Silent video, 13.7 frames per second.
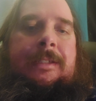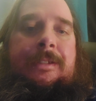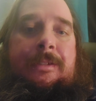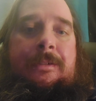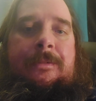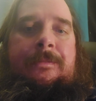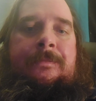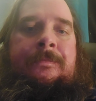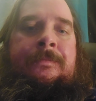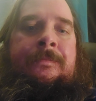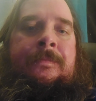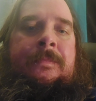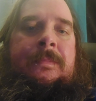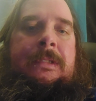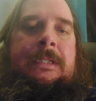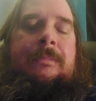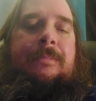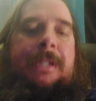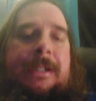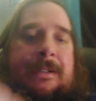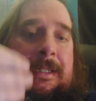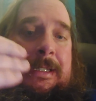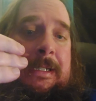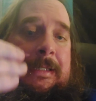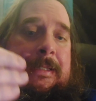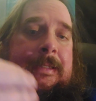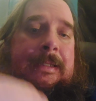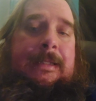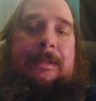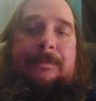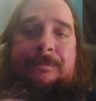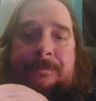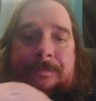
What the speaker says: So done better than I thought.